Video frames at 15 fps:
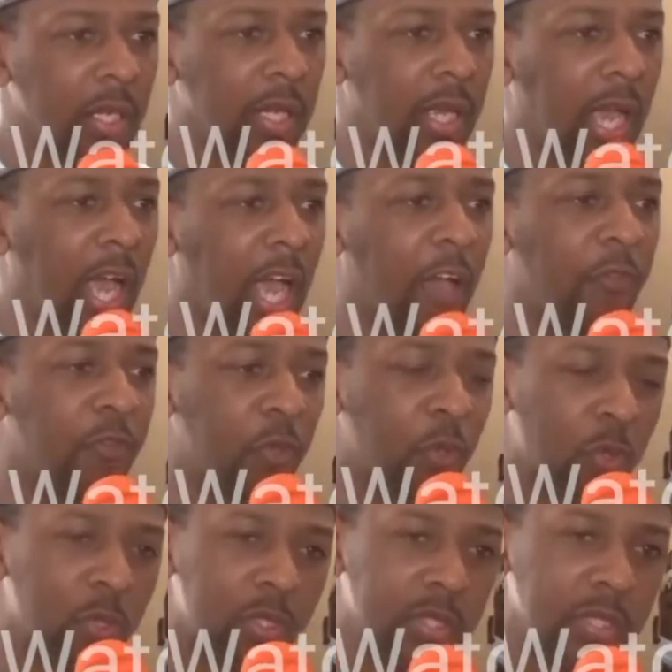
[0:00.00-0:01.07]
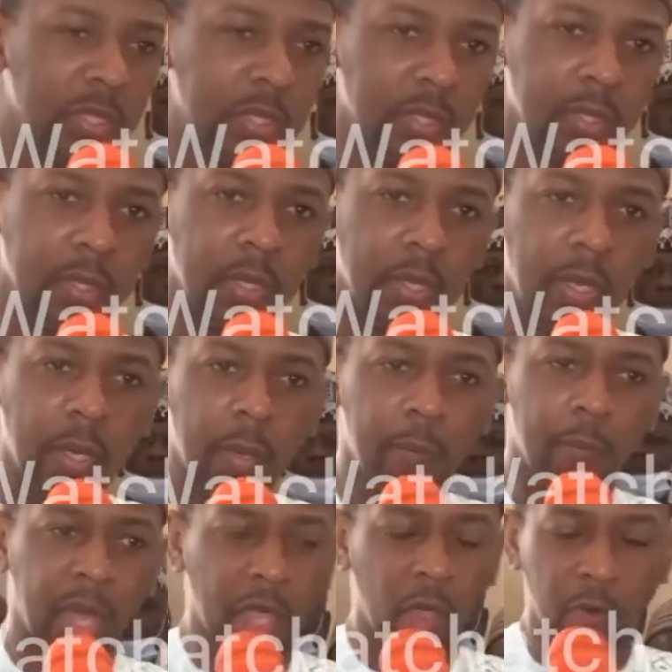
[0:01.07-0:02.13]
I have used
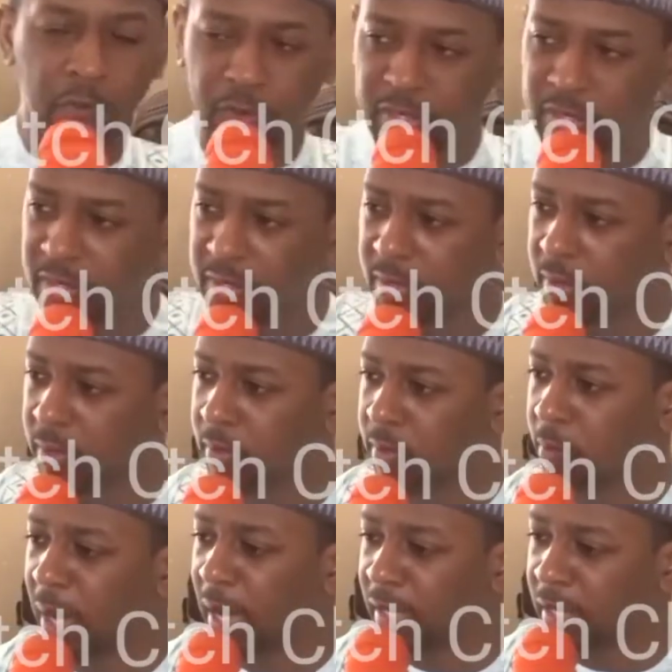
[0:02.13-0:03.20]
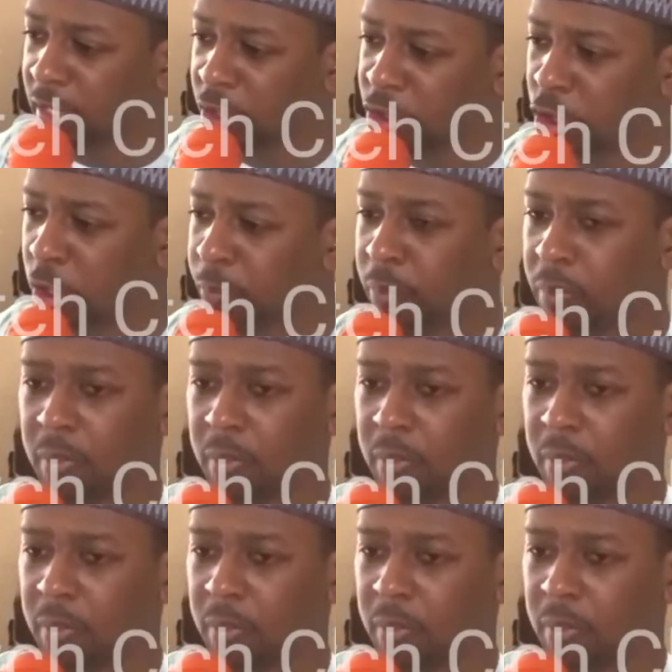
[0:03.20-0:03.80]
my office, my leadership,